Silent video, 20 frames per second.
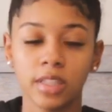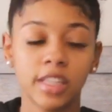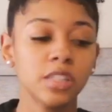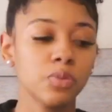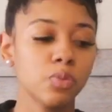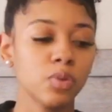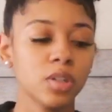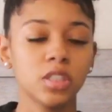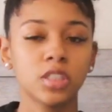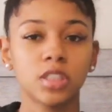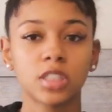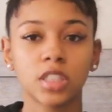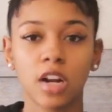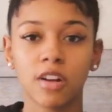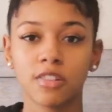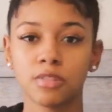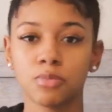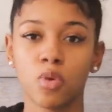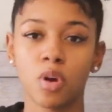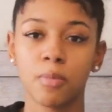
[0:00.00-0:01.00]
This one
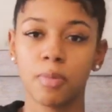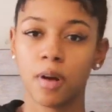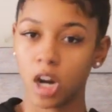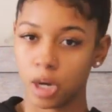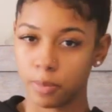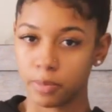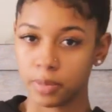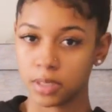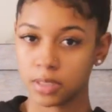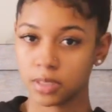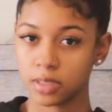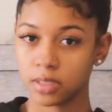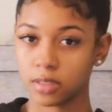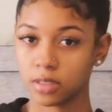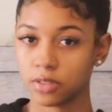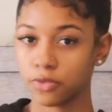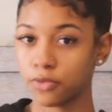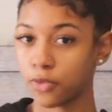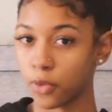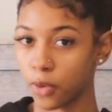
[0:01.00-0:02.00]
serves more purposes
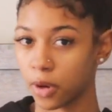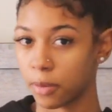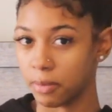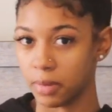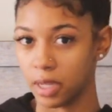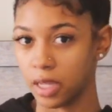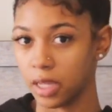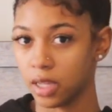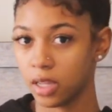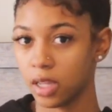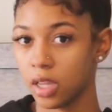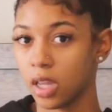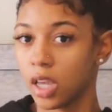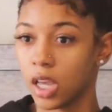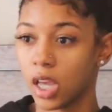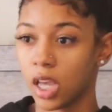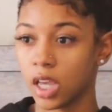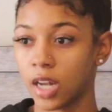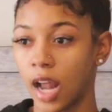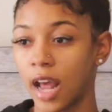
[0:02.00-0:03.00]
for me
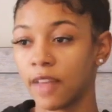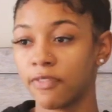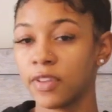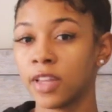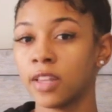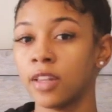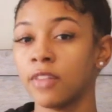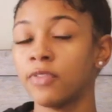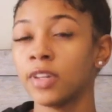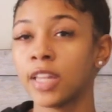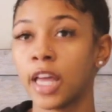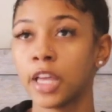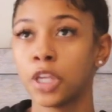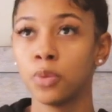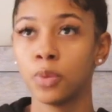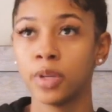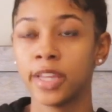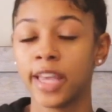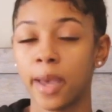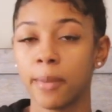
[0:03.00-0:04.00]
and I feel feel like
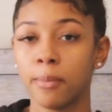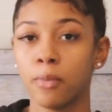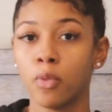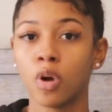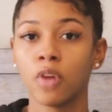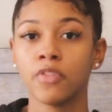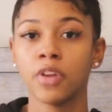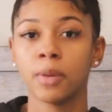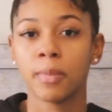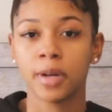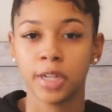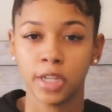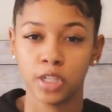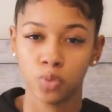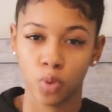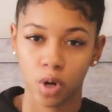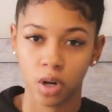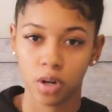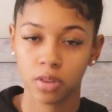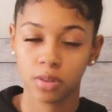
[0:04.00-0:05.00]
you would get more of your money's
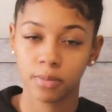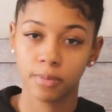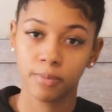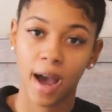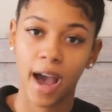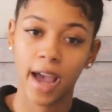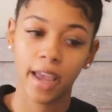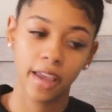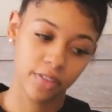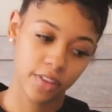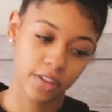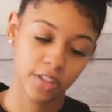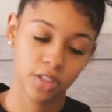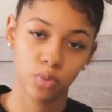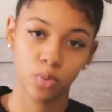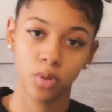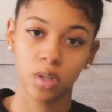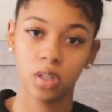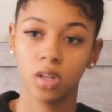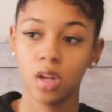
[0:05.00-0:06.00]
worth buying
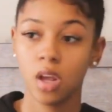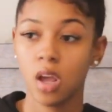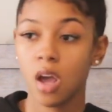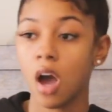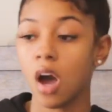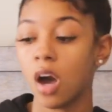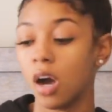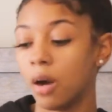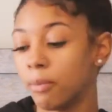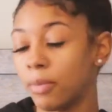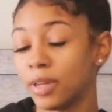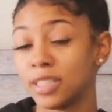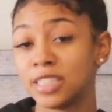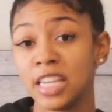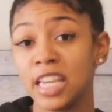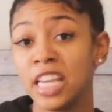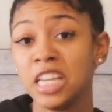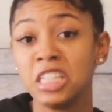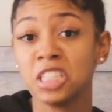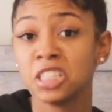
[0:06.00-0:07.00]
this one. Um, but
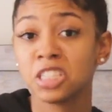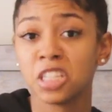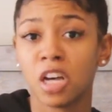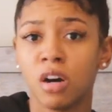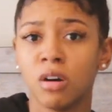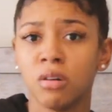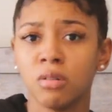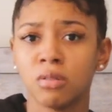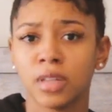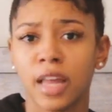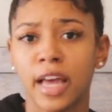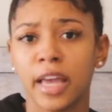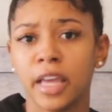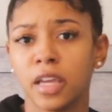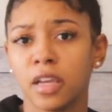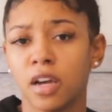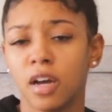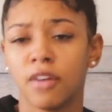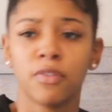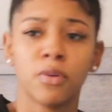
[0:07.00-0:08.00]
to each its own.
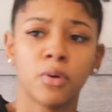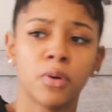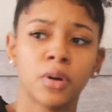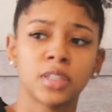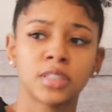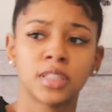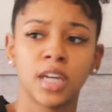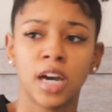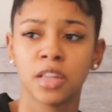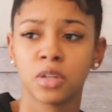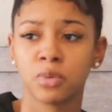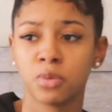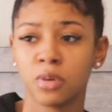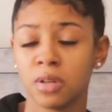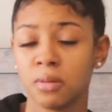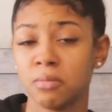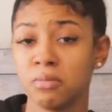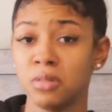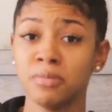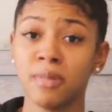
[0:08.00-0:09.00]
Like of course the other
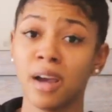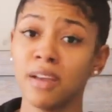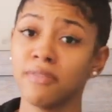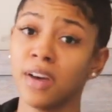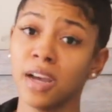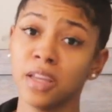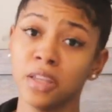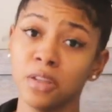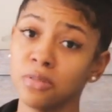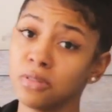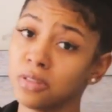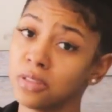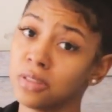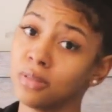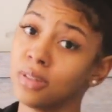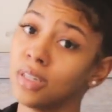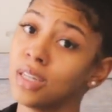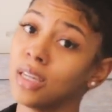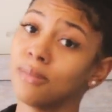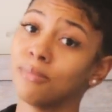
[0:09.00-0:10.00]
one you might find used
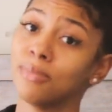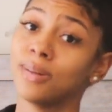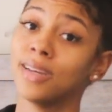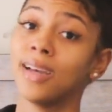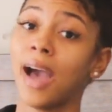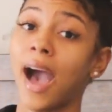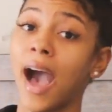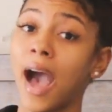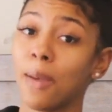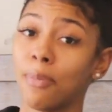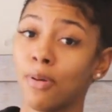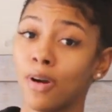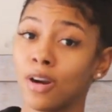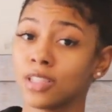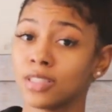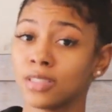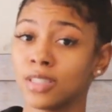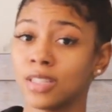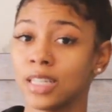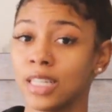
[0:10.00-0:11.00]
to it, but I
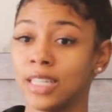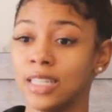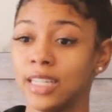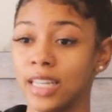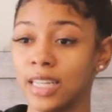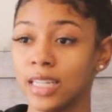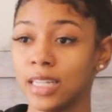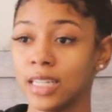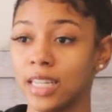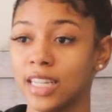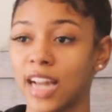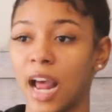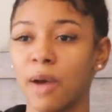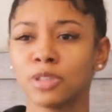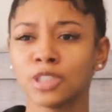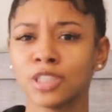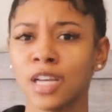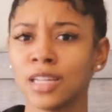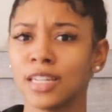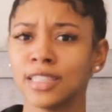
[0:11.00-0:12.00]
personally didn't, and I
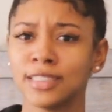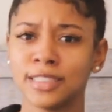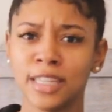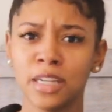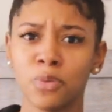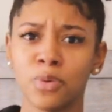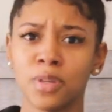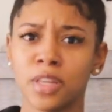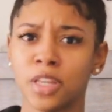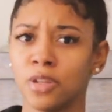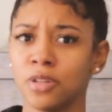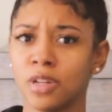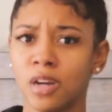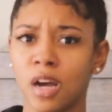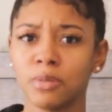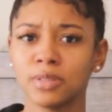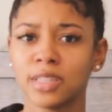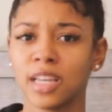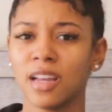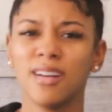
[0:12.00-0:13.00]
was trying to stick with it. You know,
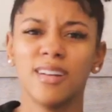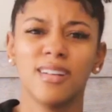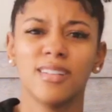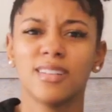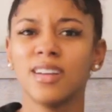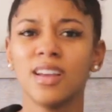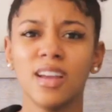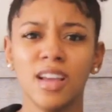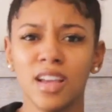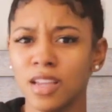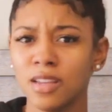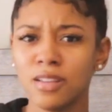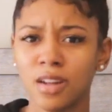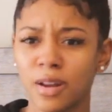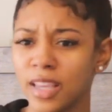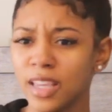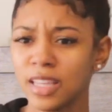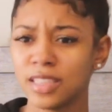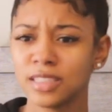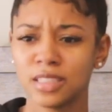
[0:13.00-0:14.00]
I was like, oh, you know,
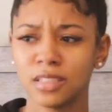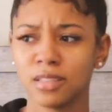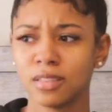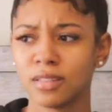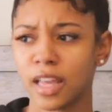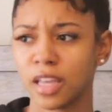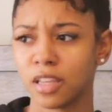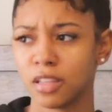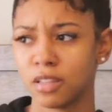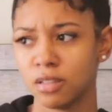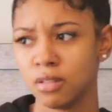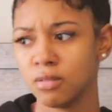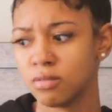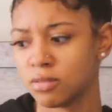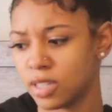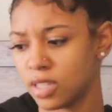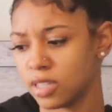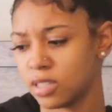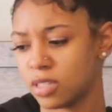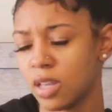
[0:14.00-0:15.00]
he can still like use
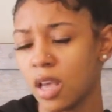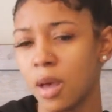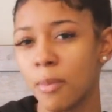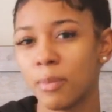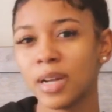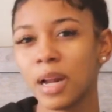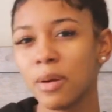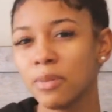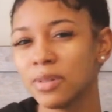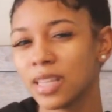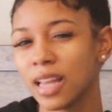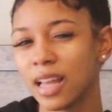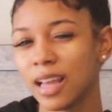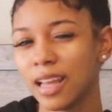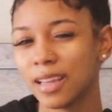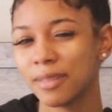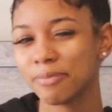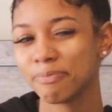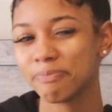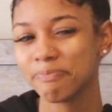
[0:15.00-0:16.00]
this, but I was
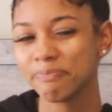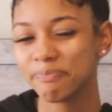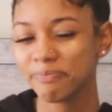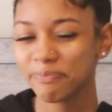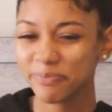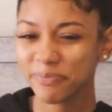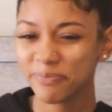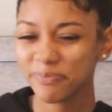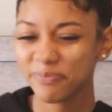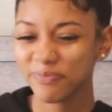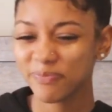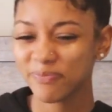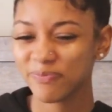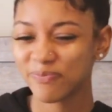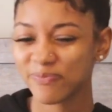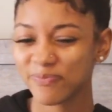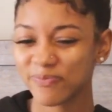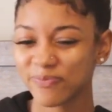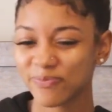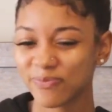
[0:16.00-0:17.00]
like, mm,
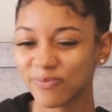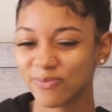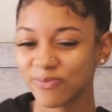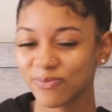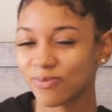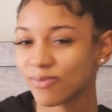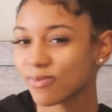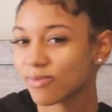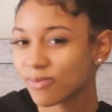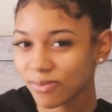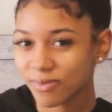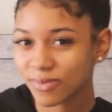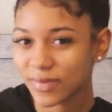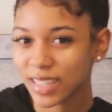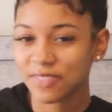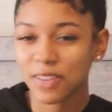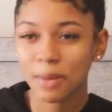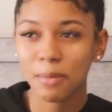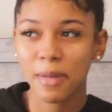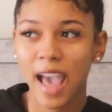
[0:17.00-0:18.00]

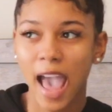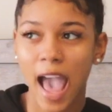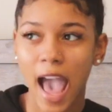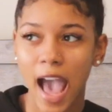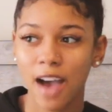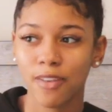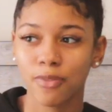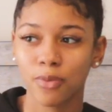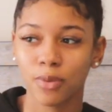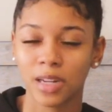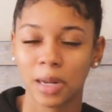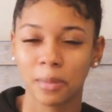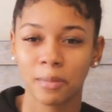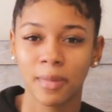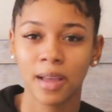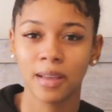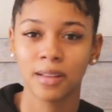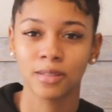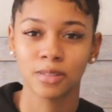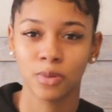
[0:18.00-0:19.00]
if I'm gonna have one, I
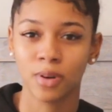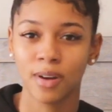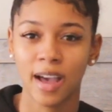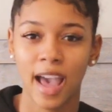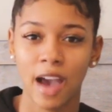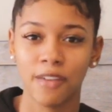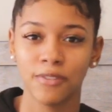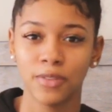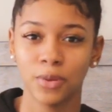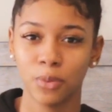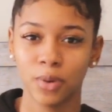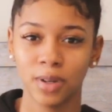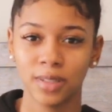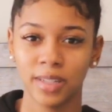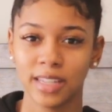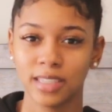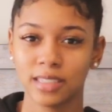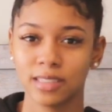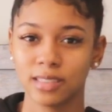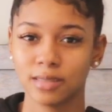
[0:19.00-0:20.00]
might as well have the one
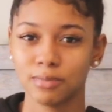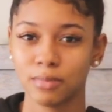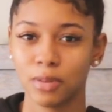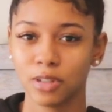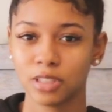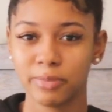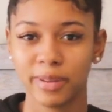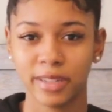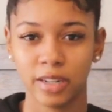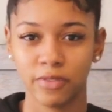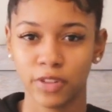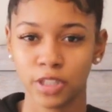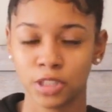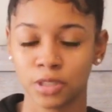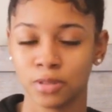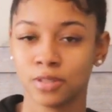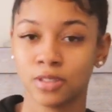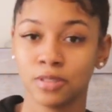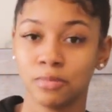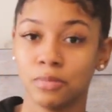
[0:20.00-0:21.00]
that's most
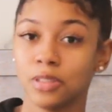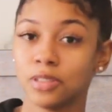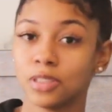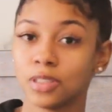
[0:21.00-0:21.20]
beneficial to me.